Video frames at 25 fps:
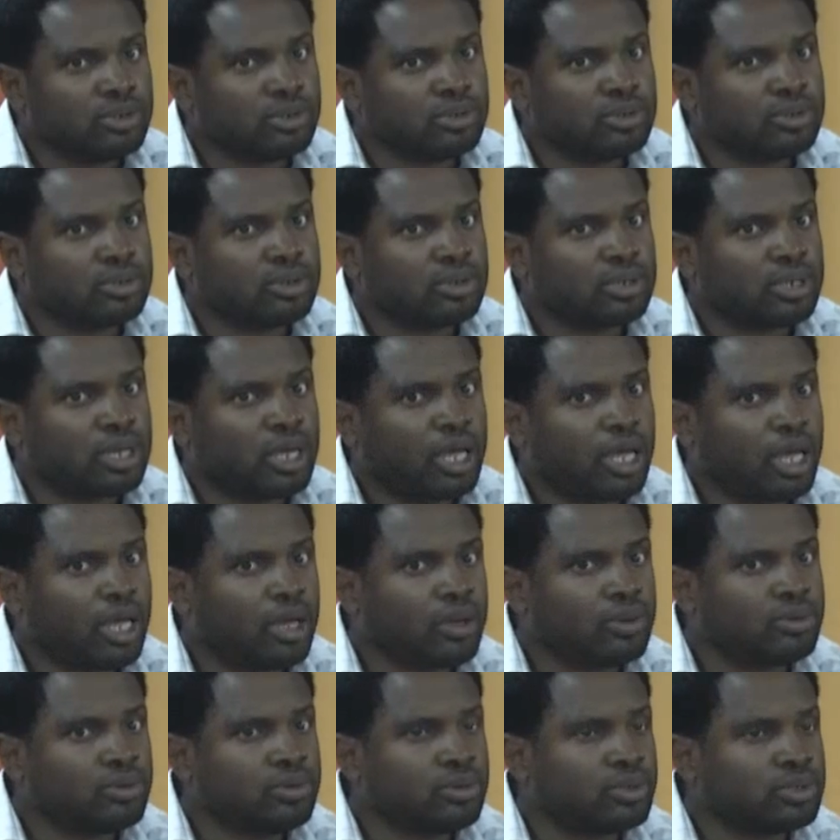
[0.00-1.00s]
know
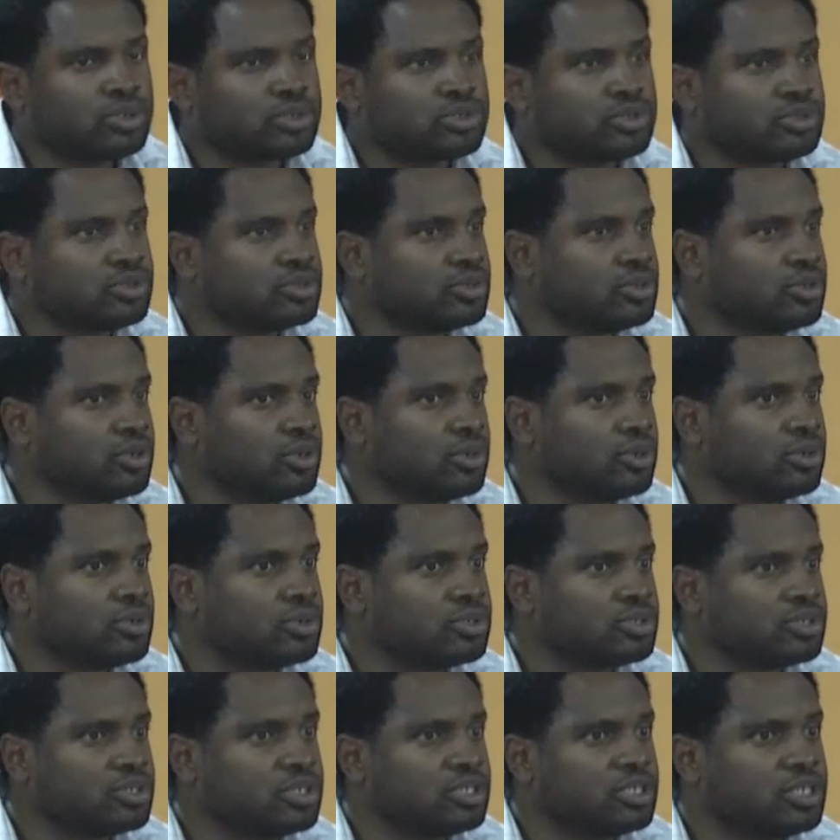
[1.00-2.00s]
how not to go
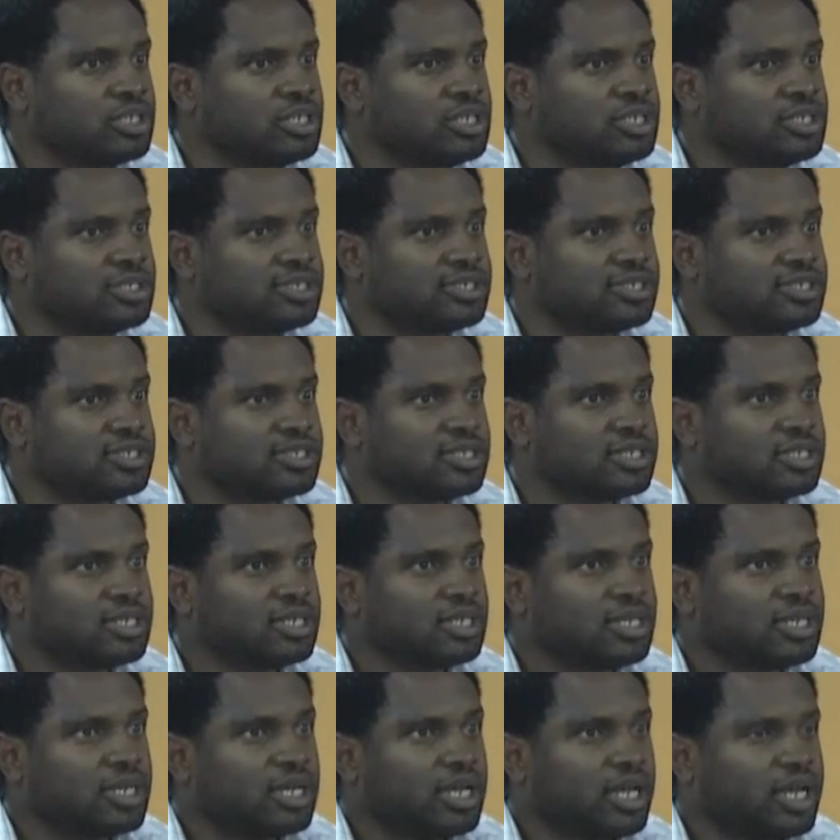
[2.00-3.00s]
to the East
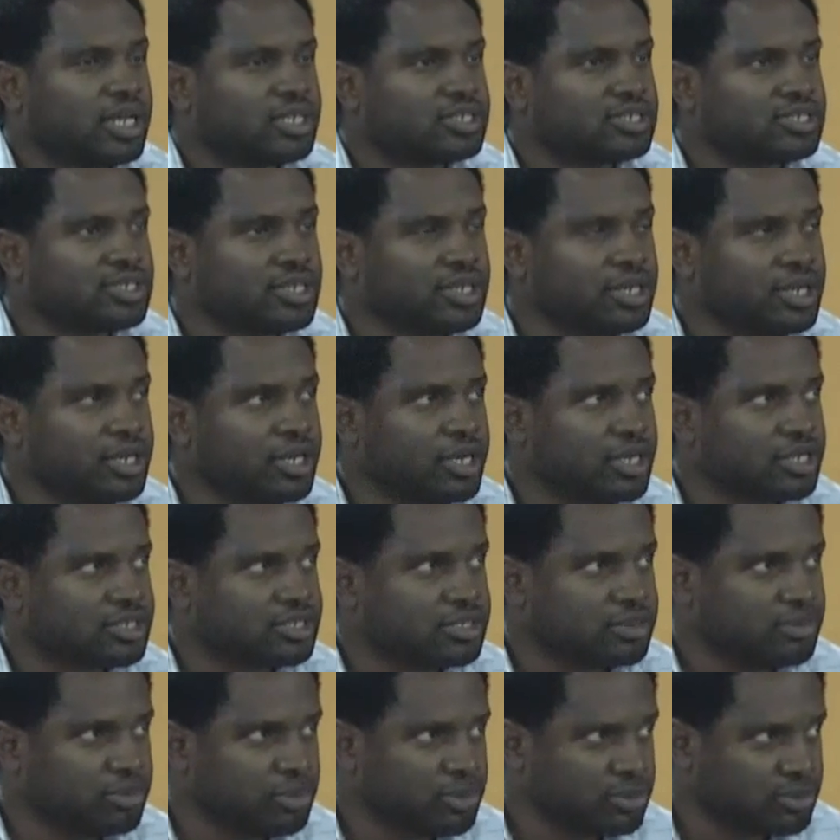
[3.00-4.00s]
and sing Nina
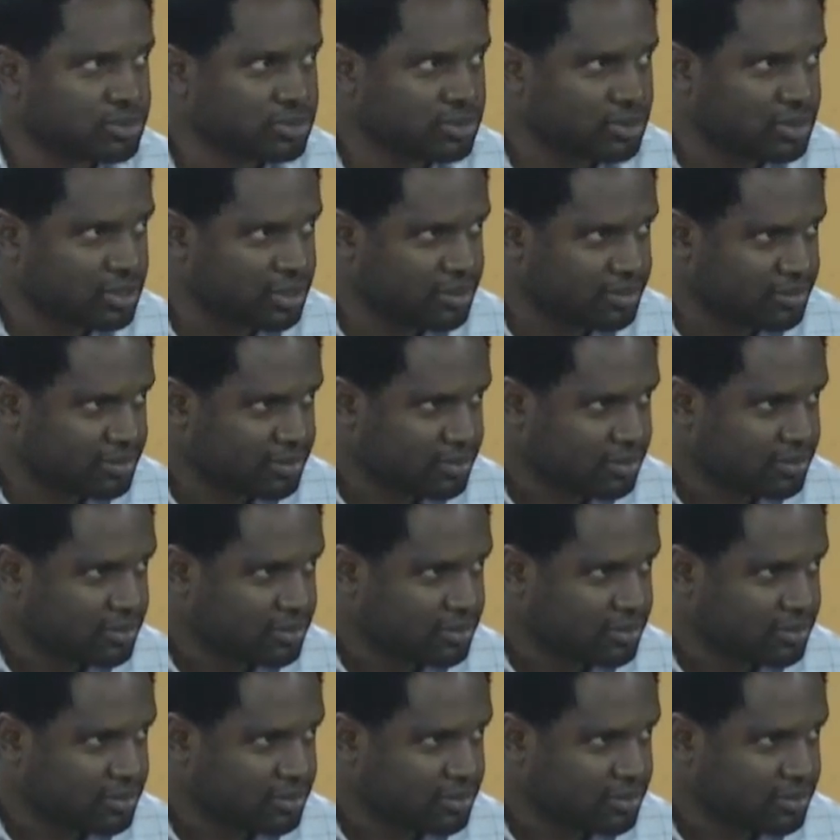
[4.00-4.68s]
Simone to them.